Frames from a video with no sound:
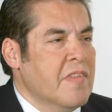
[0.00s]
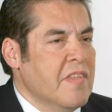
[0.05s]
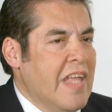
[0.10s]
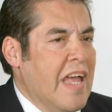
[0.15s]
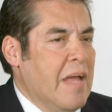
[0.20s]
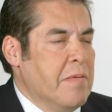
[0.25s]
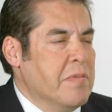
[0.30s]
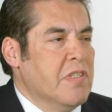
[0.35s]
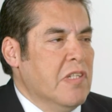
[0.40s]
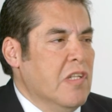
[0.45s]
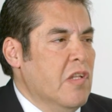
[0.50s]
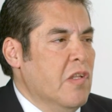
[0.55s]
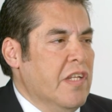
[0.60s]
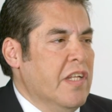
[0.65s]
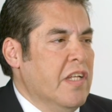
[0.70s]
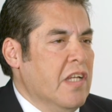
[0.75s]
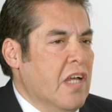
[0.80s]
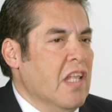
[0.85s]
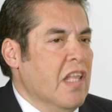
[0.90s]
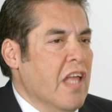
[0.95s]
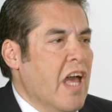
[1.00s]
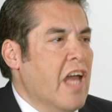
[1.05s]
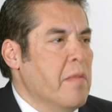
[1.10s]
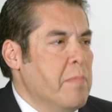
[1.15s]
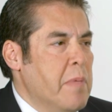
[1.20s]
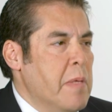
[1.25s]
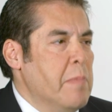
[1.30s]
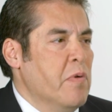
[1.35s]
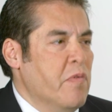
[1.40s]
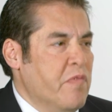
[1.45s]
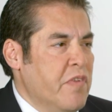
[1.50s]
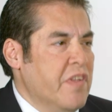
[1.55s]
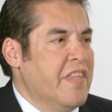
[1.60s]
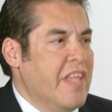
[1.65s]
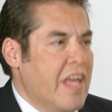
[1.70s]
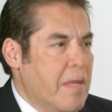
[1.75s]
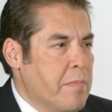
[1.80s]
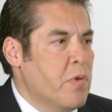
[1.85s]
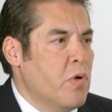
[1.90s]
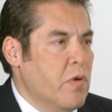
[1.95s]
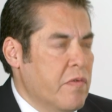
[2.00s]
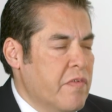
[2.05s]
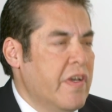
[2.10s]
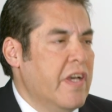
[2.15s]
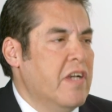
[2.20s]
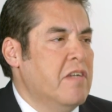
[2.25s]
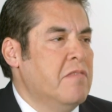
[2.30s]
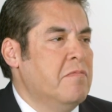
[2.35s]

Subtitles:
Absolutely. A lot of people fit that profile.